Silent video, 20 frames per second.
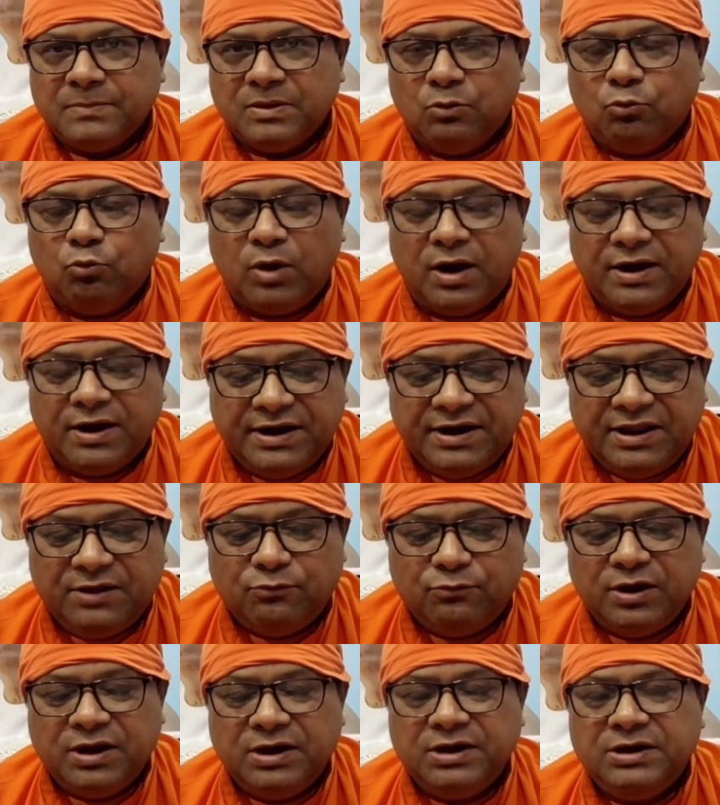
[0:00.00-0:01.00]
One day
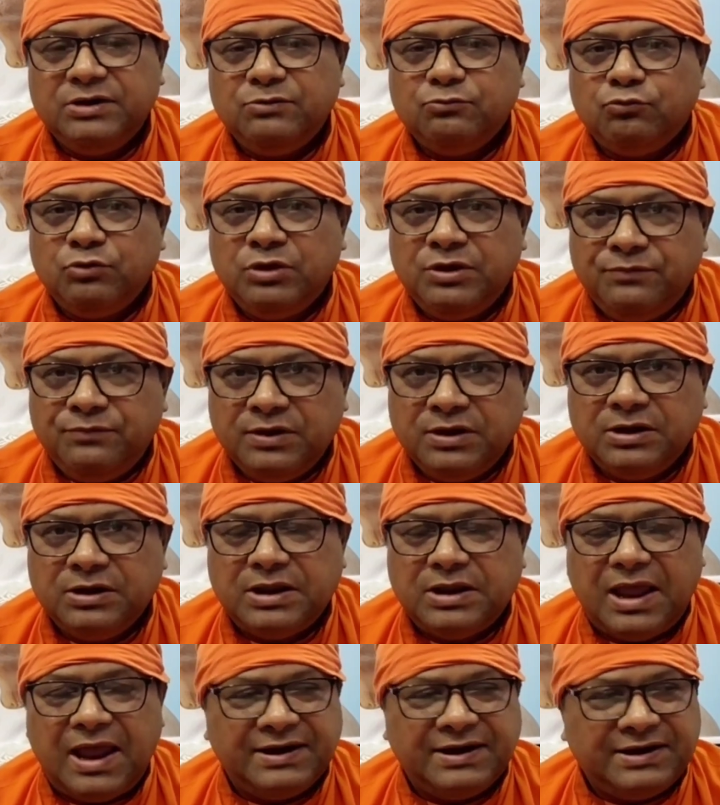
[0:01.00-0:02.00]
when we will
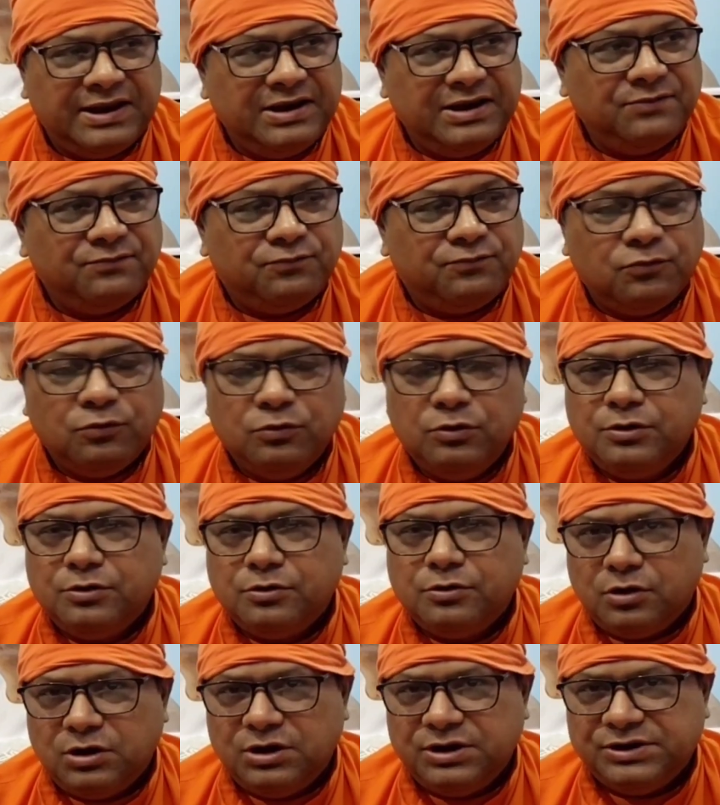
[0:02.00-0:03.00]
attain full
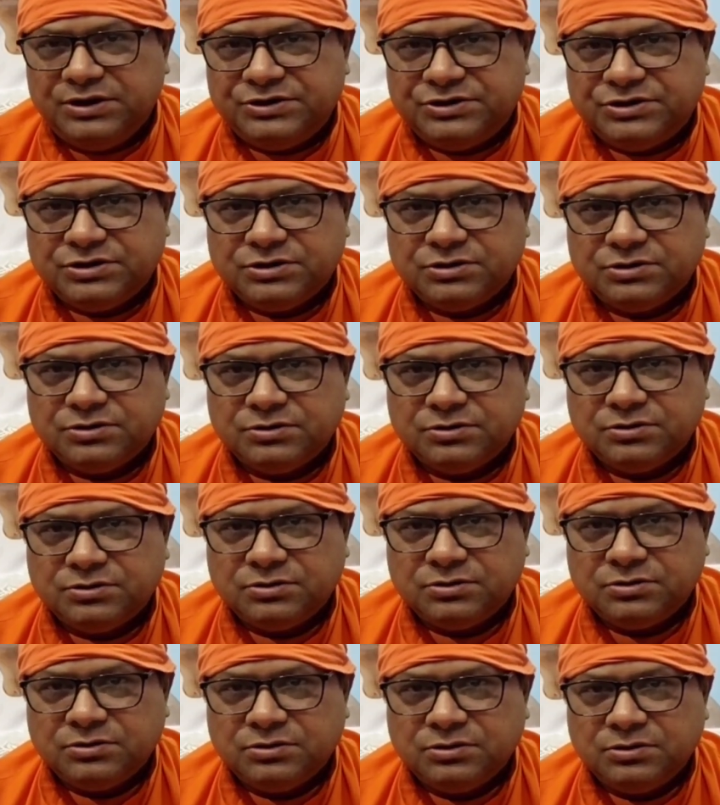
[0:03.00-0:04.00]
knowledge,
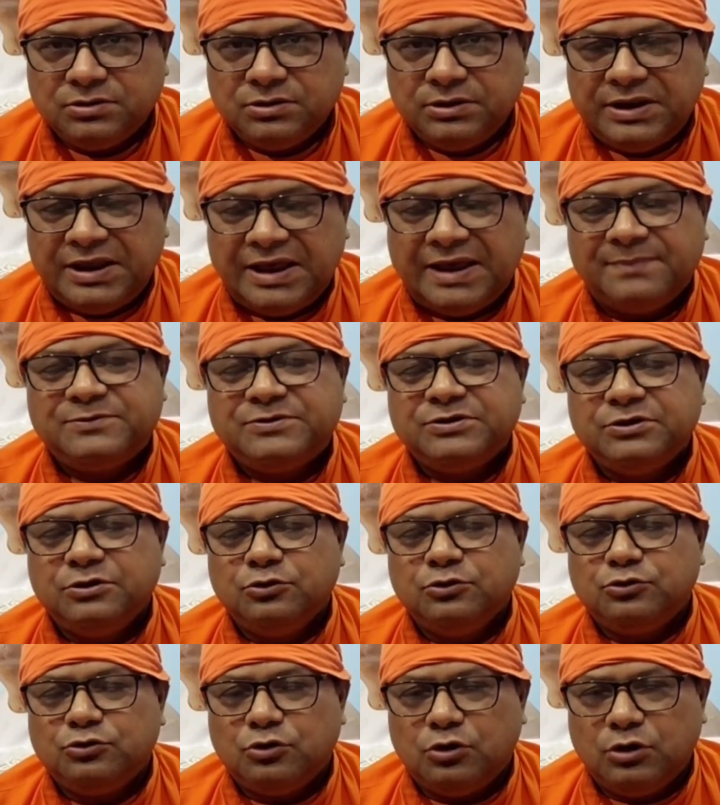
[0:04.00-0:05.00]

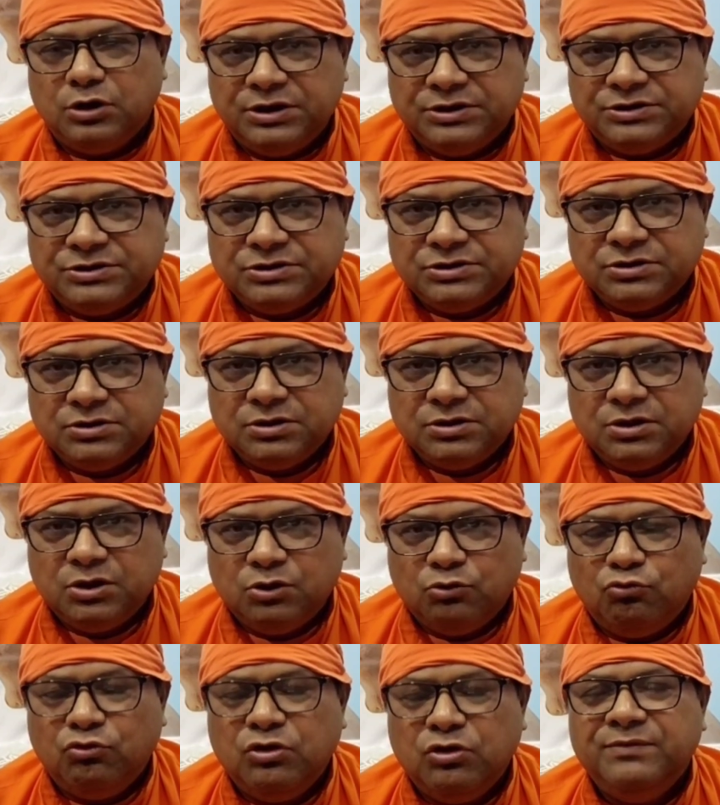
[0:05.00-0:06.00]
absolute knowledge,
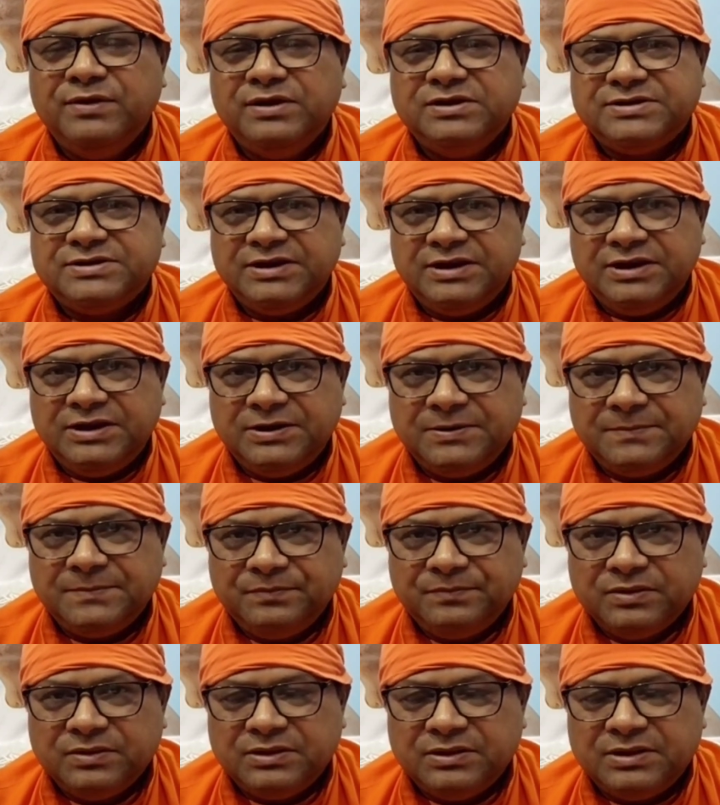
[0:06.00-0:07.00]
we will see
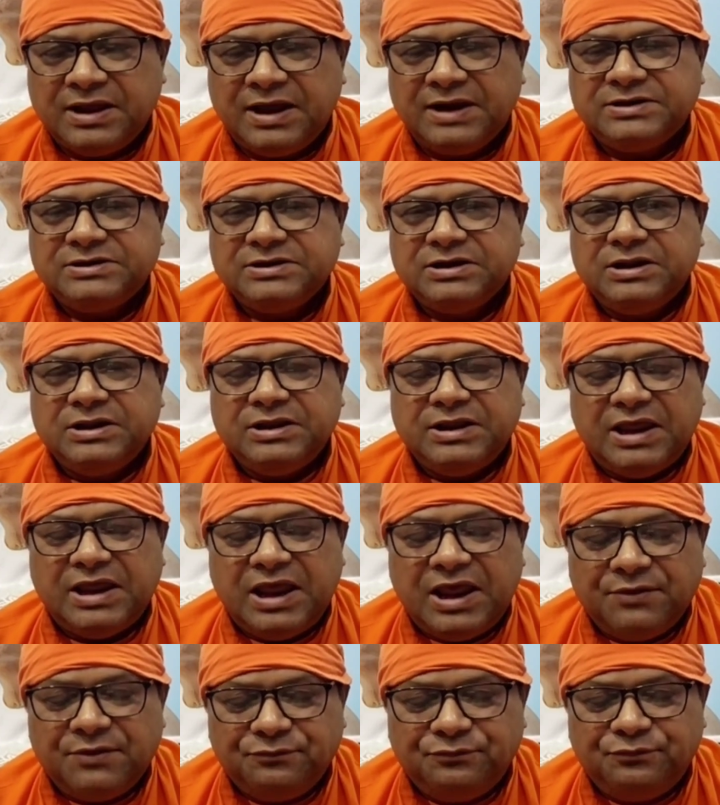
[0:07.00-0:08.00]
that
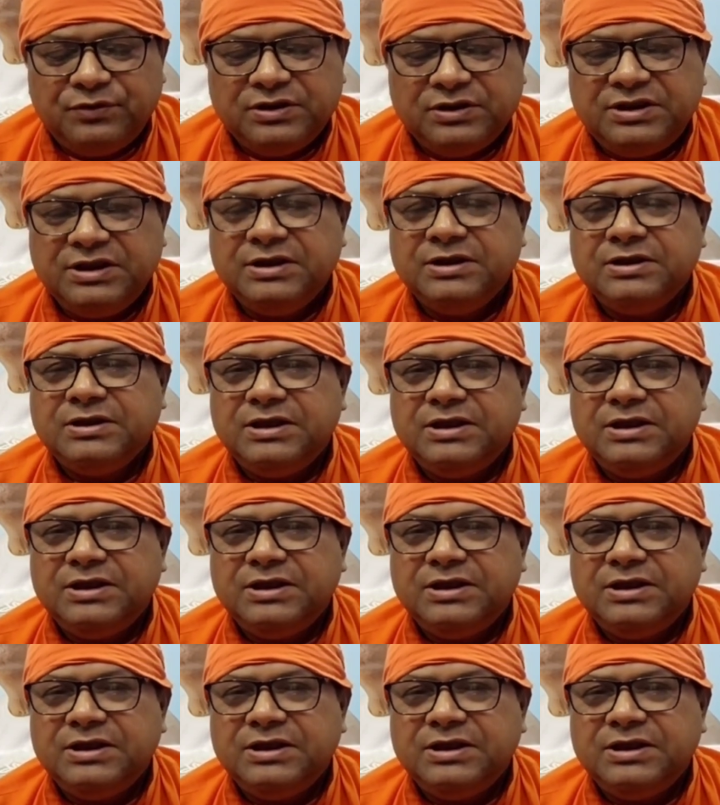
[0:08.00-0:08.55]
everything